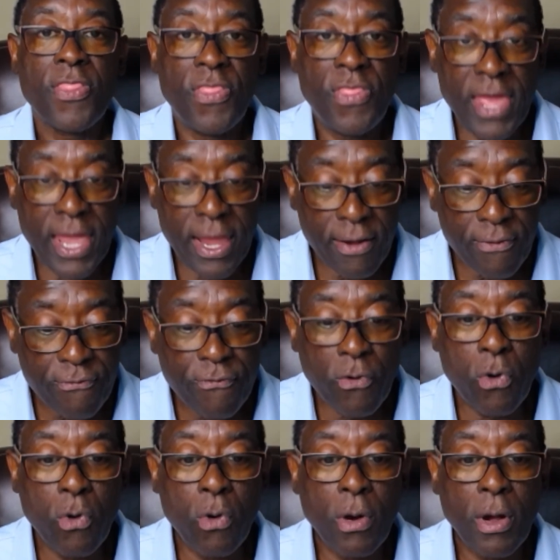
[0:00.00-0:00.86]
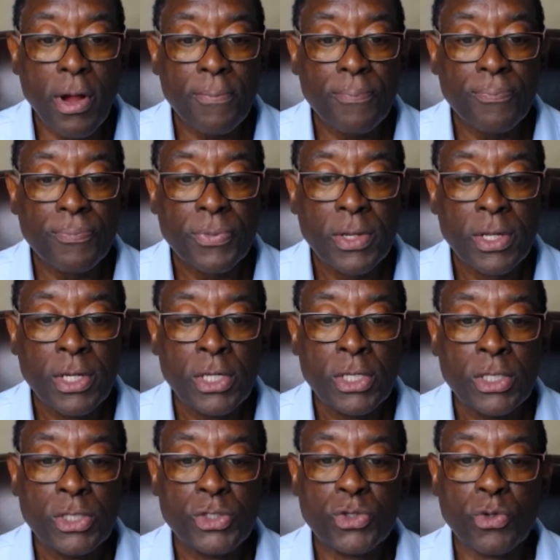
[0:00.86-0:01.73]
Therefore,
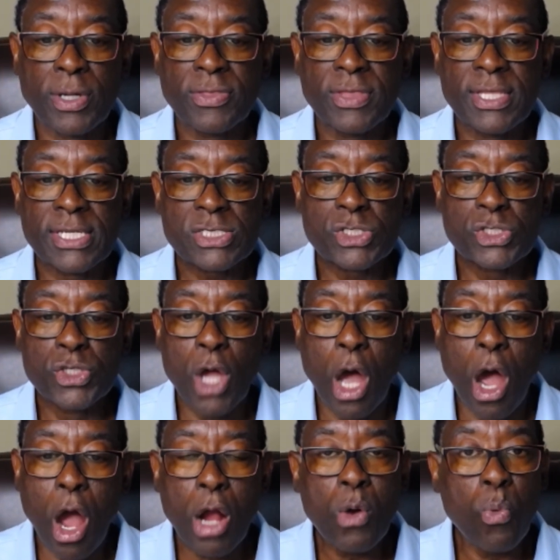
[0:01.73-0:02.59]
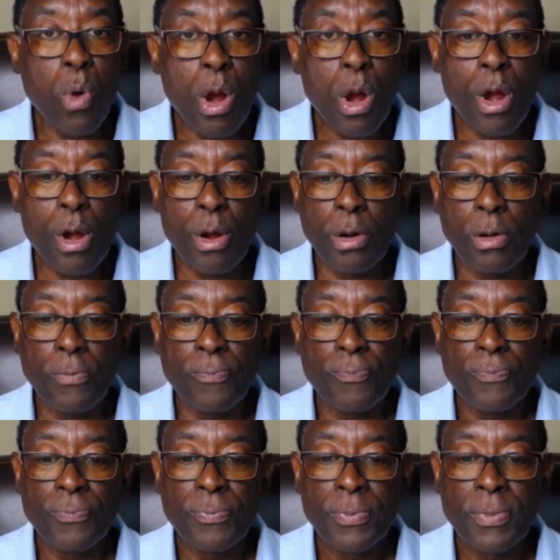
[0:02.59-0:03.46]
during this dark world,
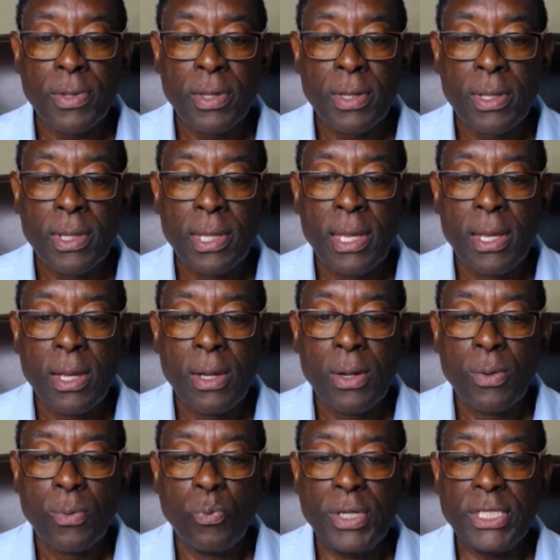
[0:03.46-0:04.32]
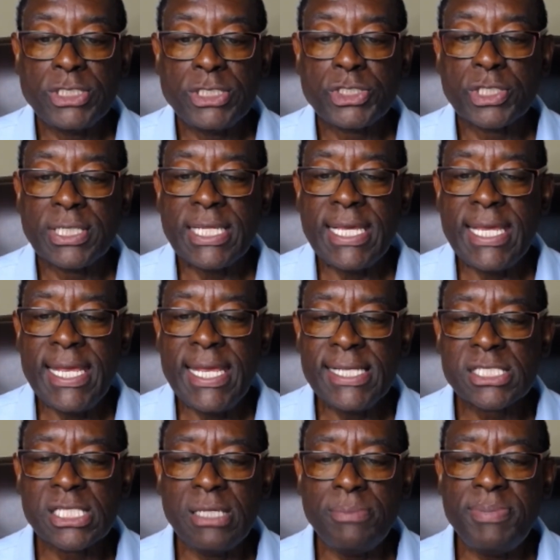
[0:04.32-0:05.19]
we should
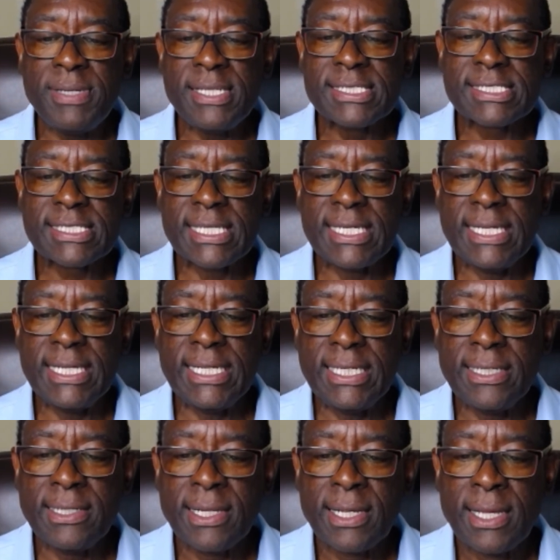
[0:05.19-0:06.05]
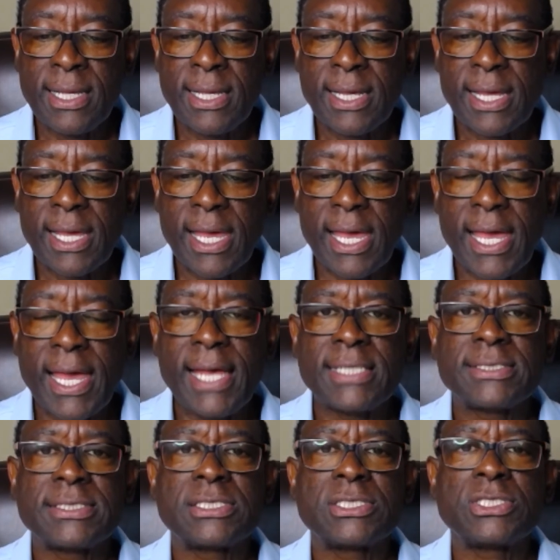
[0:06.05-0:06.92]
easily be seen
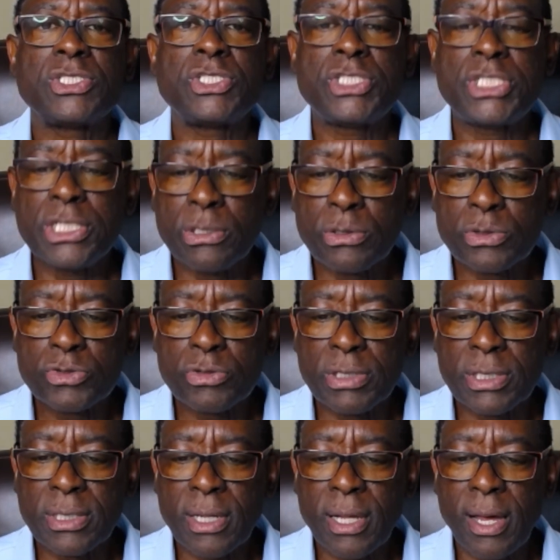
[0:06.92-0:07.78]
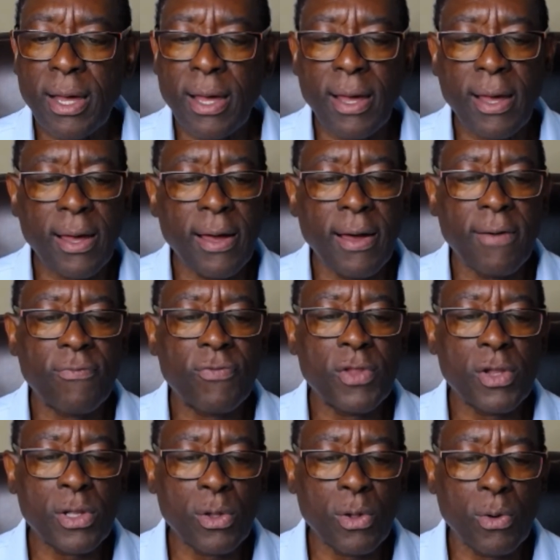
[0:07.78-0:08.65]
as children of
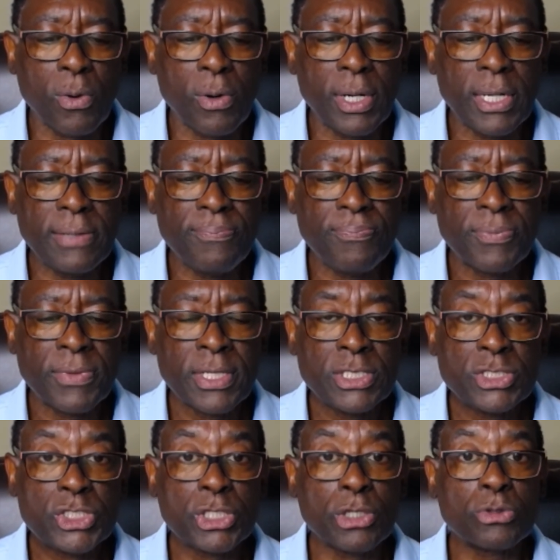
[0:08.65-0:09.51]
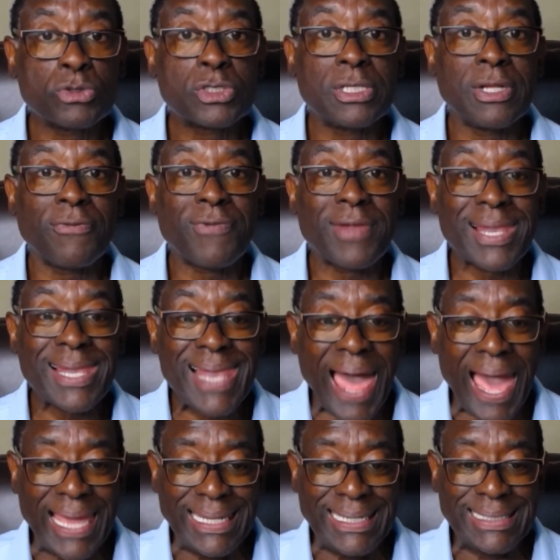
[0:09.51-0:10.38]
the Lord, children of
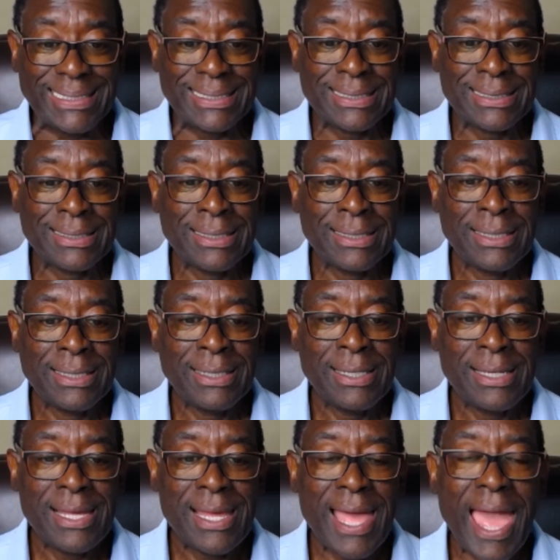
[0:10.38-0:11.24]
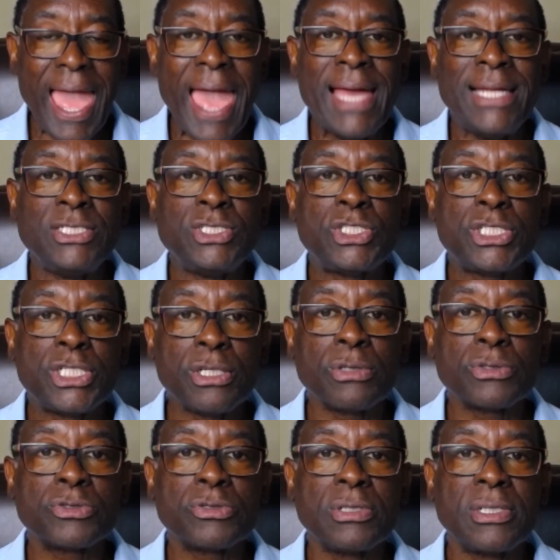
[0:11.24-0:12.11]
light, and
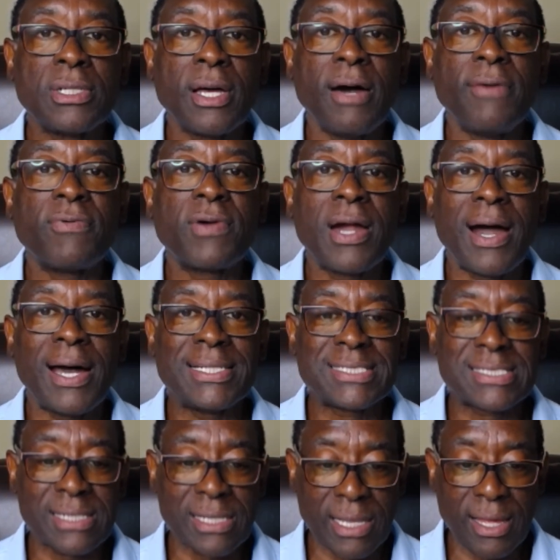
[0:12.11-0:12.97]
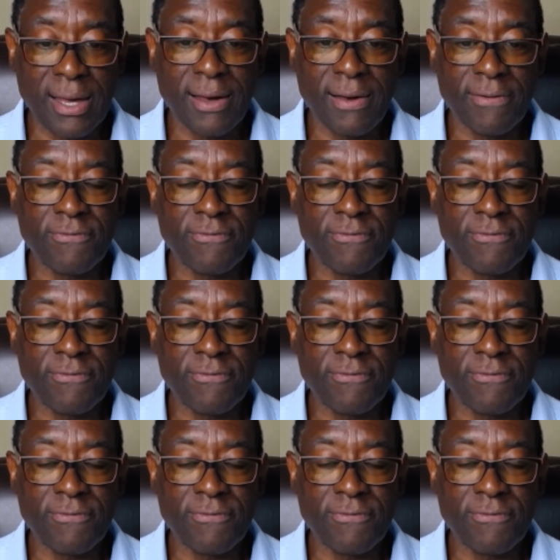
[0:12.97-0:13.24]
children of God's love.